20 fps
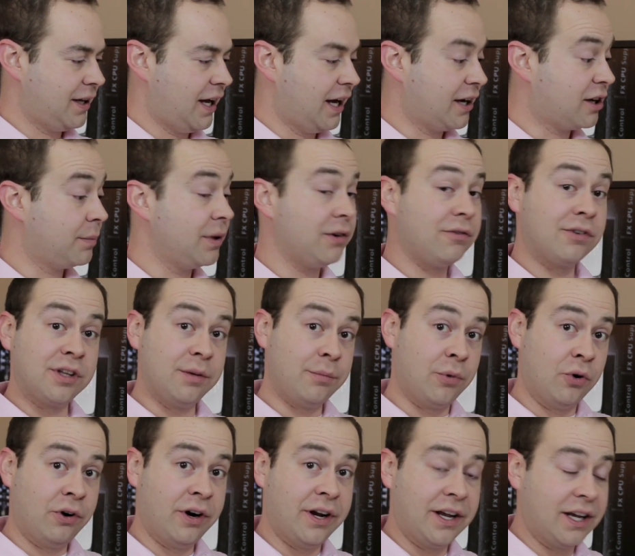I could be really
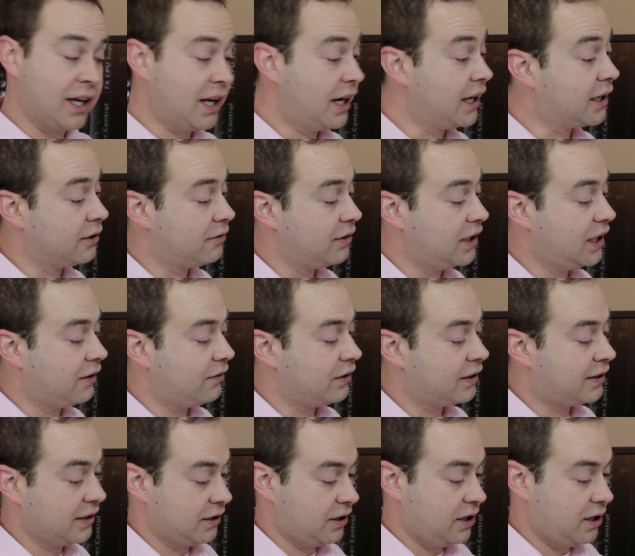boring, and I could read
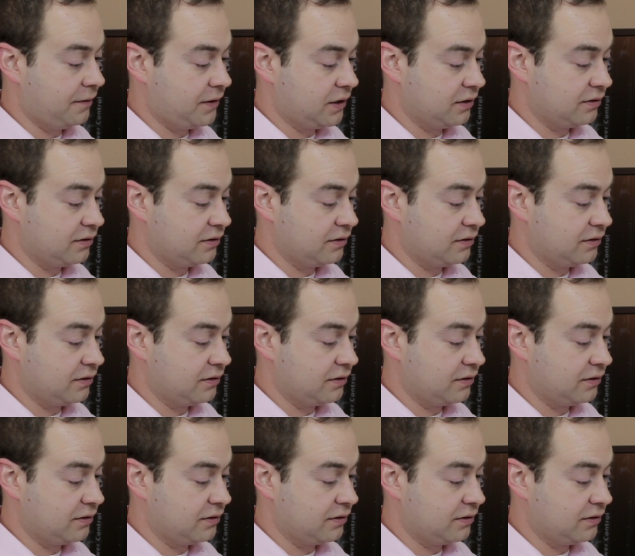everything off.